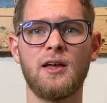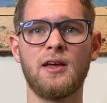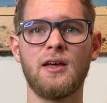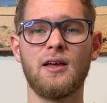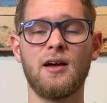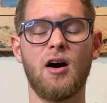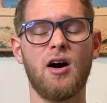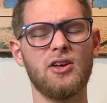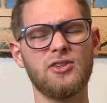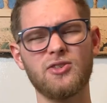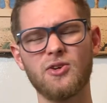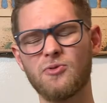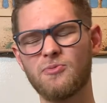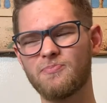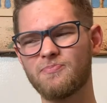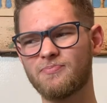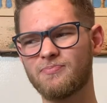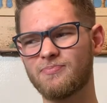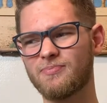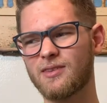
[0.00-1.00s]

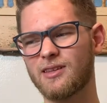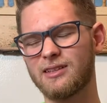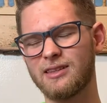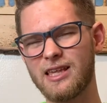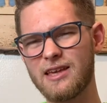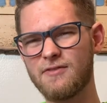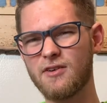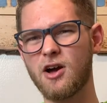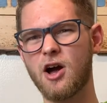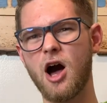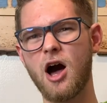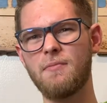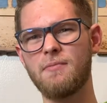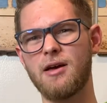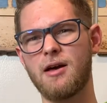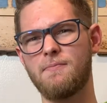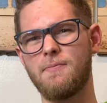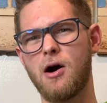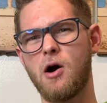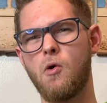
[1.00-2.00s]
Also, leave a
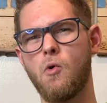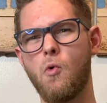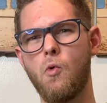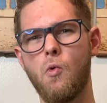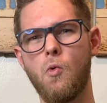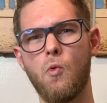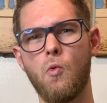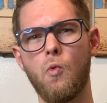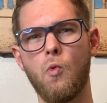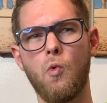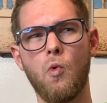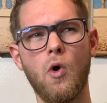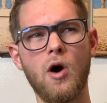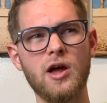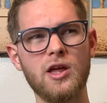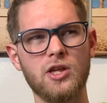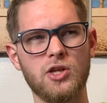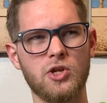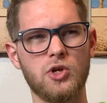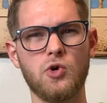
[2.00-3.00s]
comment about
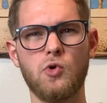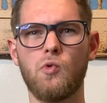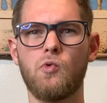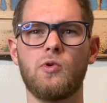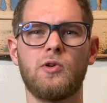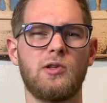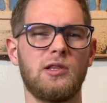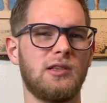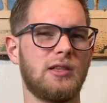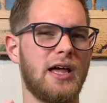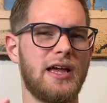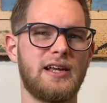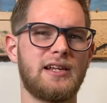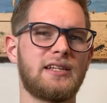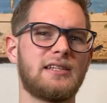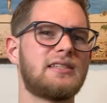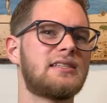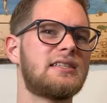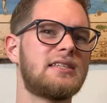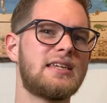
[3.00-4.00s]
what you would like
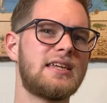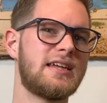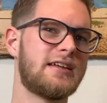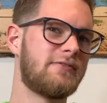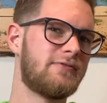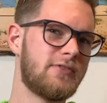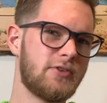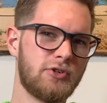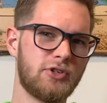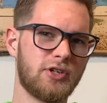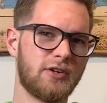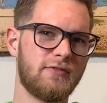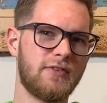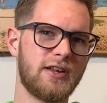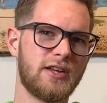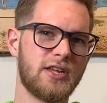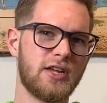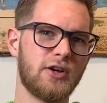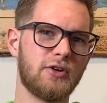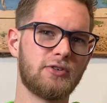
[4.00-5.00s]
to see in future
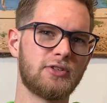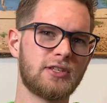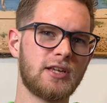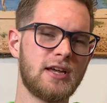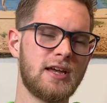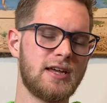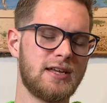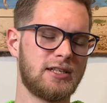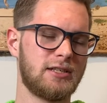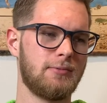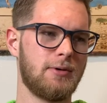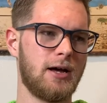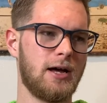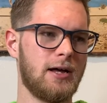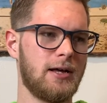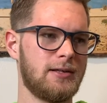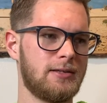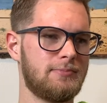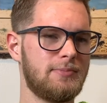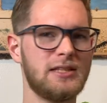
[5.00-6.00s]
videos,
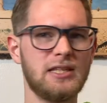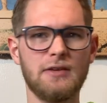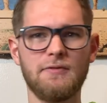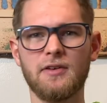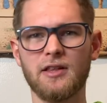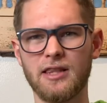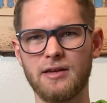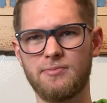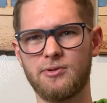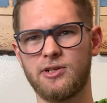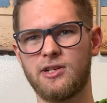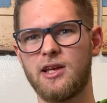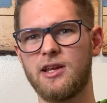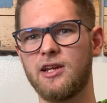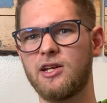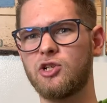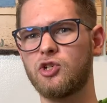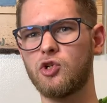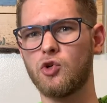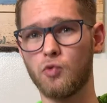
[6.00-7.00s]
specifically
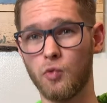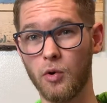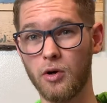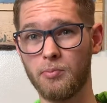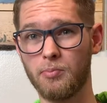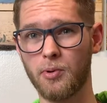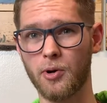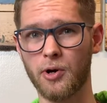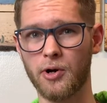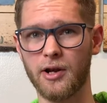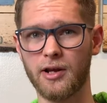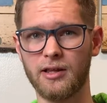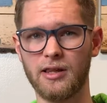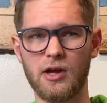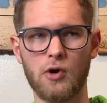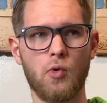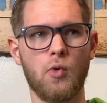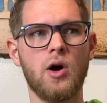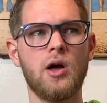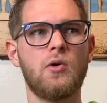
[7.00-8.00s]
pertaining to wood burning.
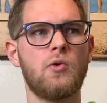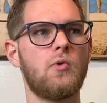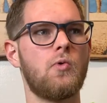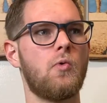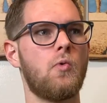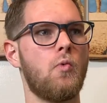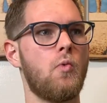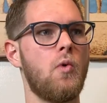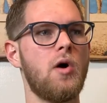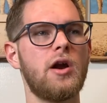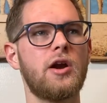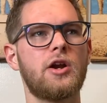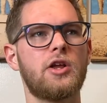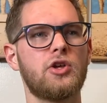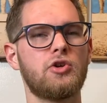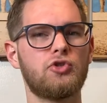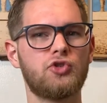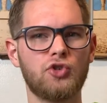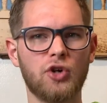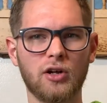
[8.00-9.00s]
Like what are
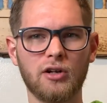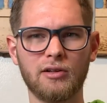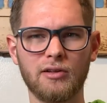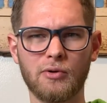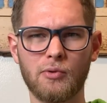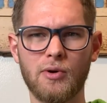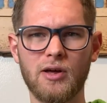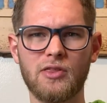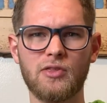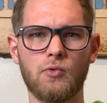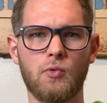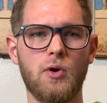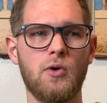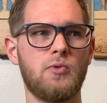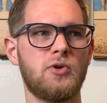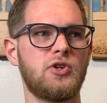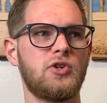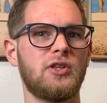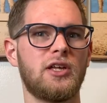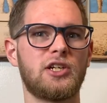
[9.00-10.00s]
you struggling with? What
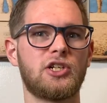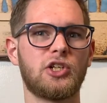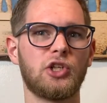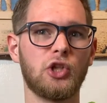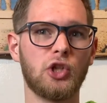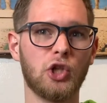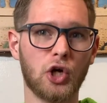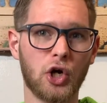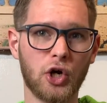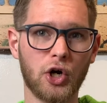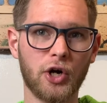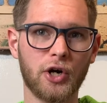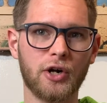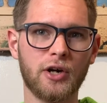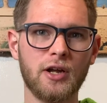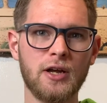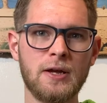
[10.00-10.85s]
would you like to learn?